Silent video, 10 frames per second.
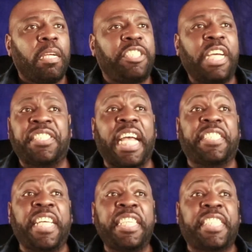Just
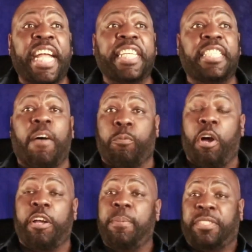existing going, is enough.
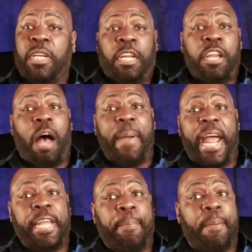Well, he was, yeah. No,
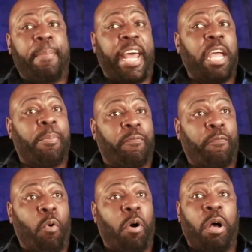man, he been by there
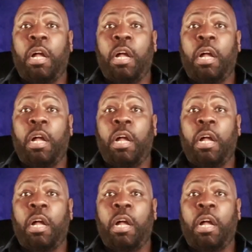before.